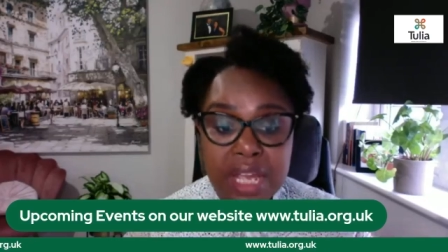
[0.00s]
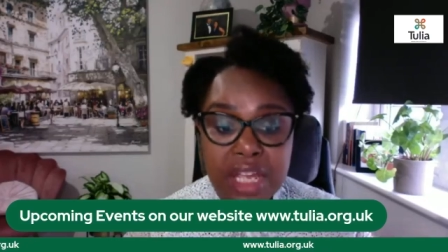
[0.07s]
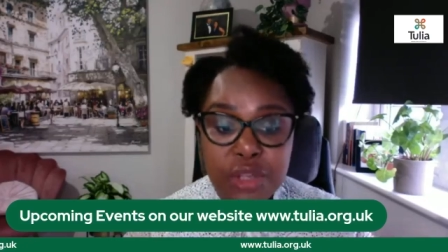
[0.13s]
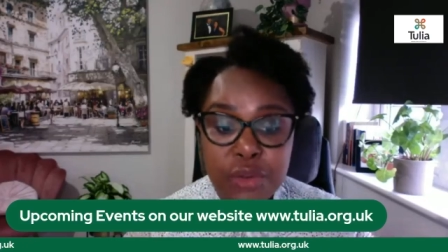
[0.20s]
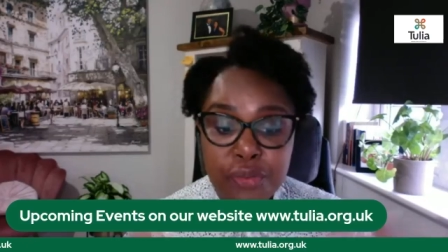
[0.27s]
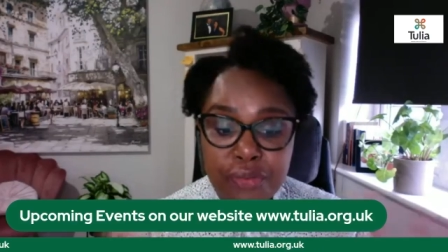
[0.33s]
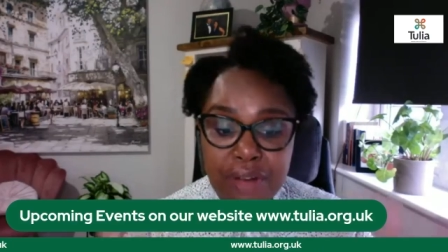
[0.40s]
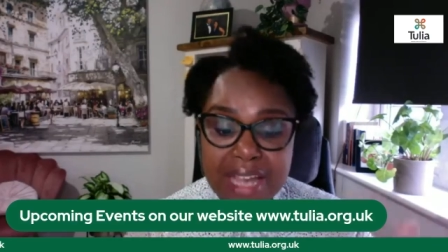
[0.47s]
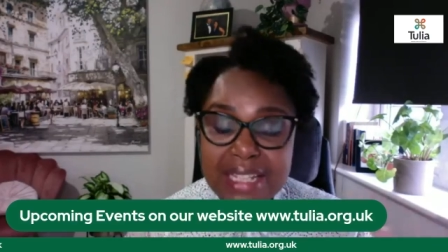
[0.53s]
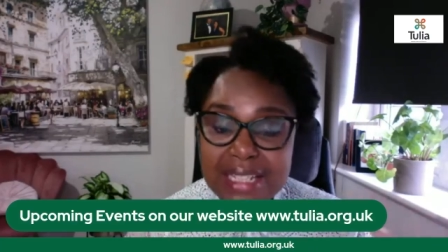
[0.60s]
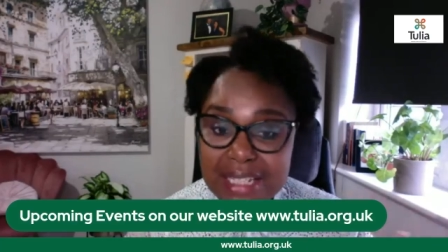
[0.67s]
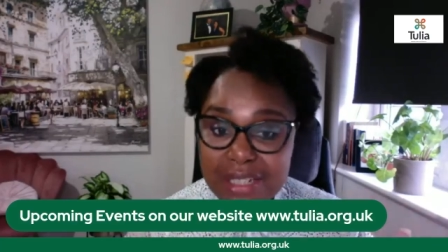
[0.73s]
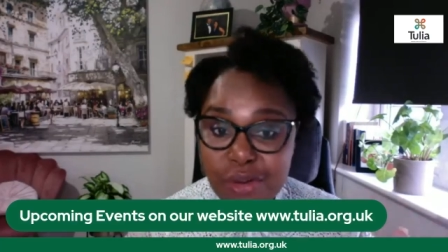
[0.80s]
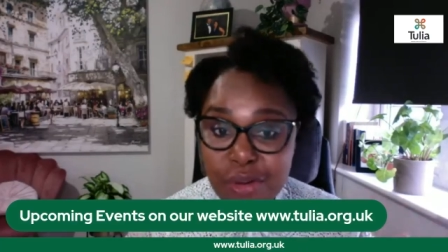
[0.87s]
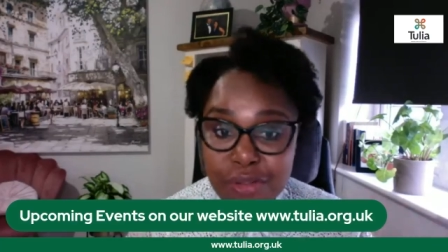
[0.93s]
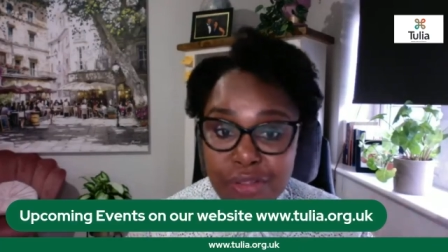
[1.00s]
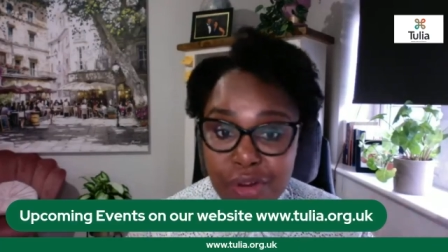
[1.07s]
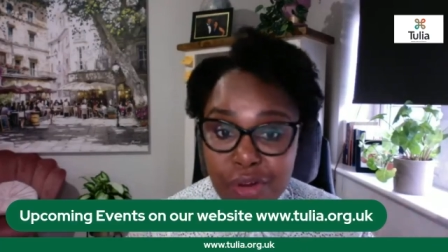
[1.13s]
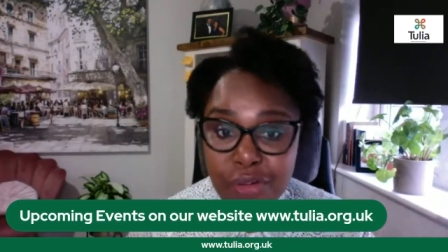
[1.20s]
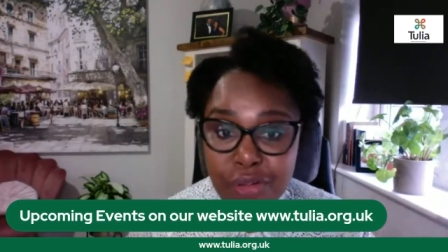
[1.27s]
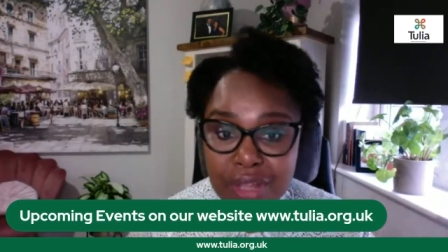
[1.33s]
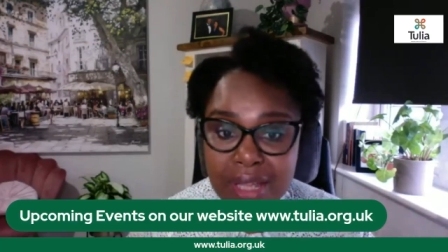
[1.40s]
you find it on
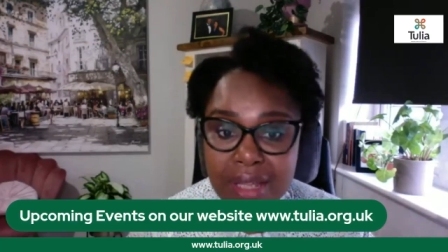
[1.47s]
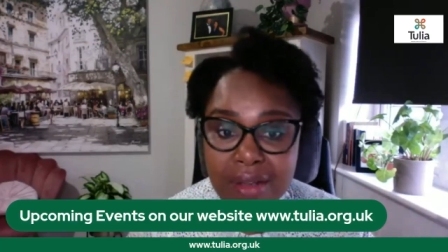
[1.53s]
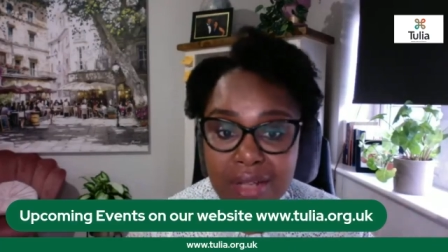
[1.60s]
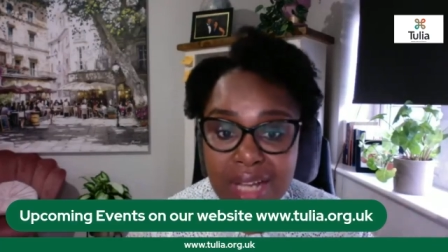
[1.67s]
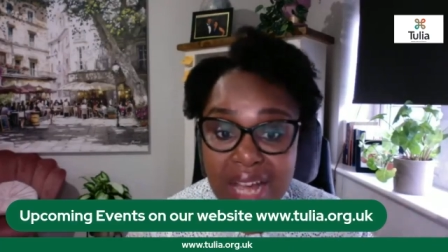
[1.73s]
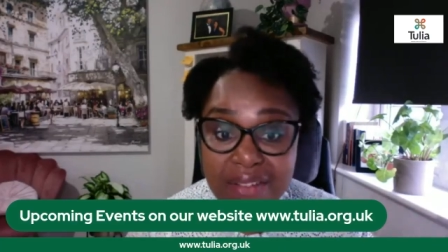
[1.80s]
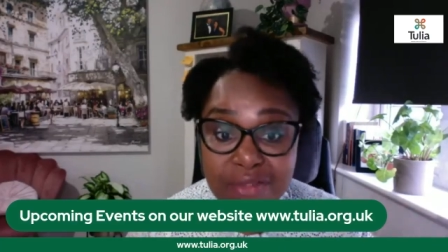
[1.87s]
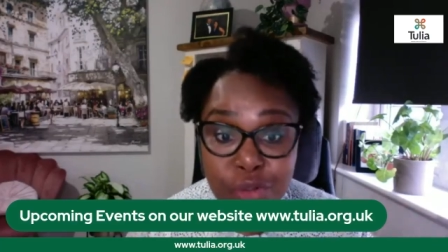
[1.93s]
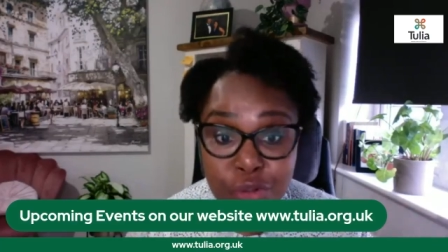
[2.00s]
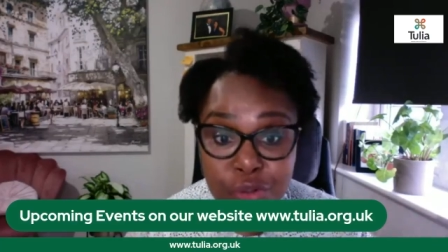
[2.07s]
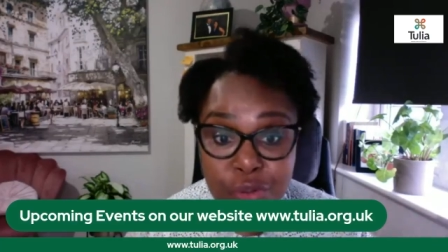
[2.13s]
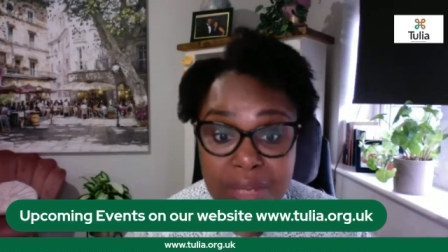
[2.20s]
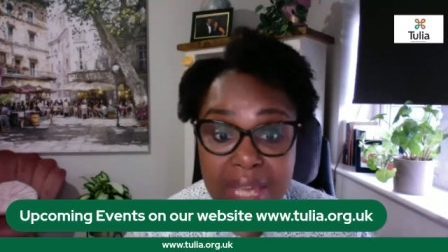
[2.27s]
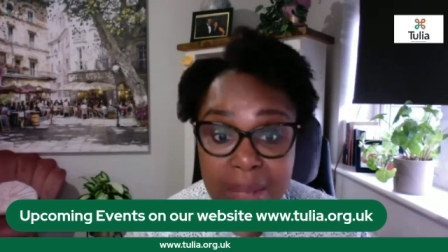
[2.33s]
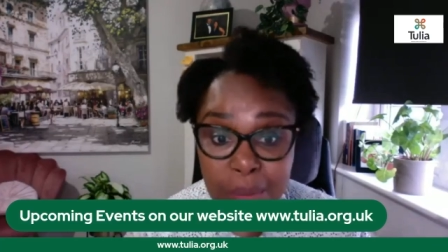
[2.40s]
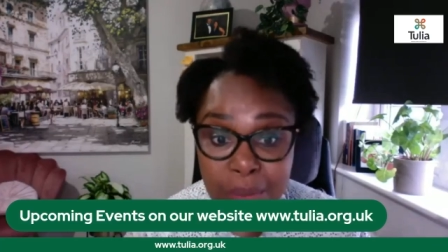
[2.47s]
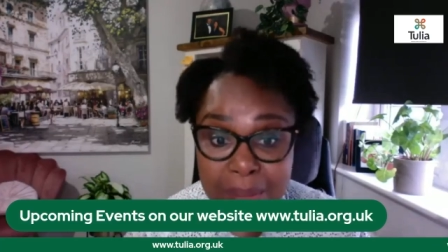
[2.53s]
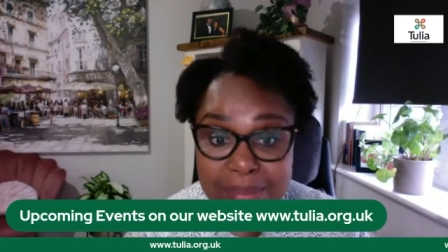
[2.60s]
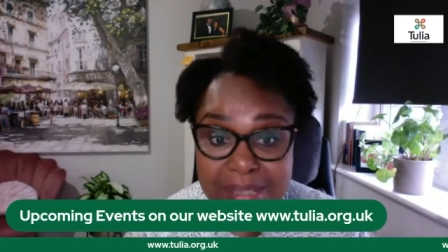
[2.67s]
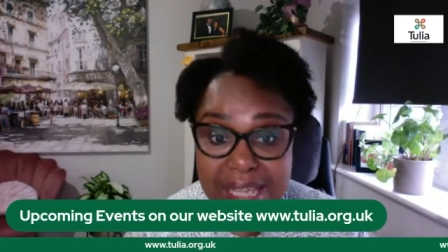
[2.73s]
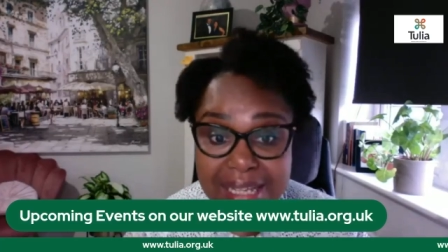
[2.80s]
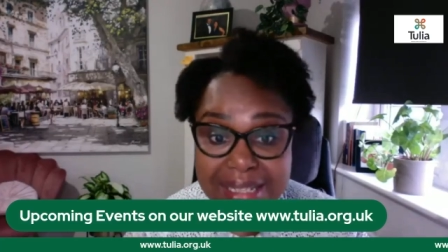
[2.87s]
the gov.uk
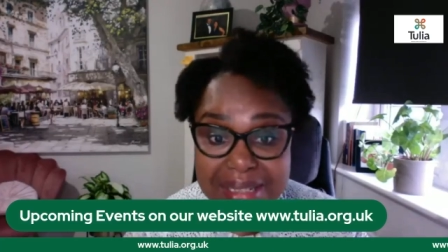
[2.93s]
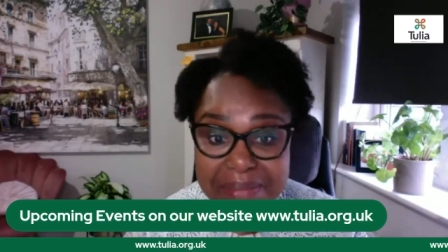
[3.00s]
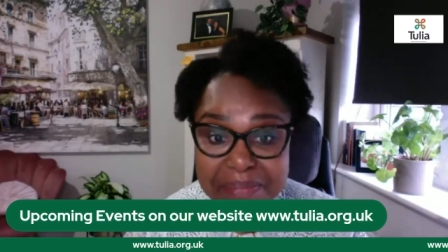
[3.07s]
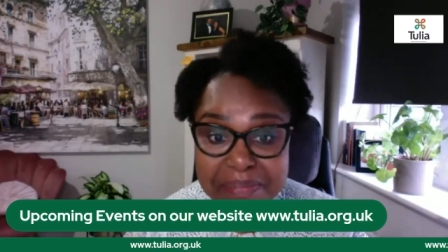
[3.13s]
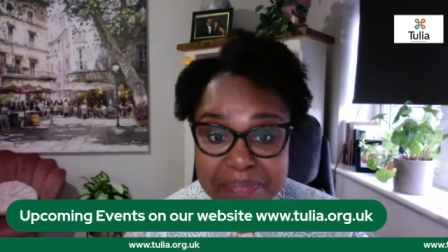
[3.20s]
website.